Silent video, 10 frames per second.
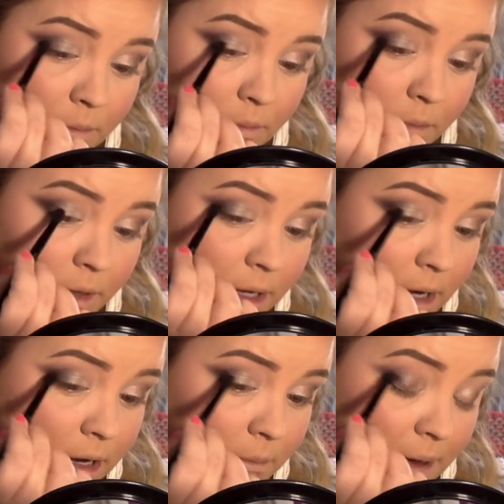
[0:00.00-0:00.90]

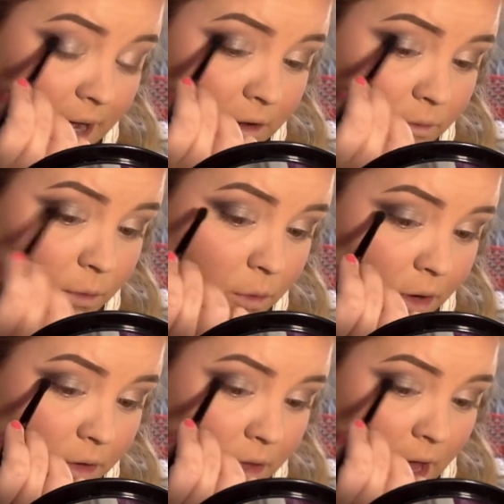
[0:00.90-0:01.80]
blended back and forth,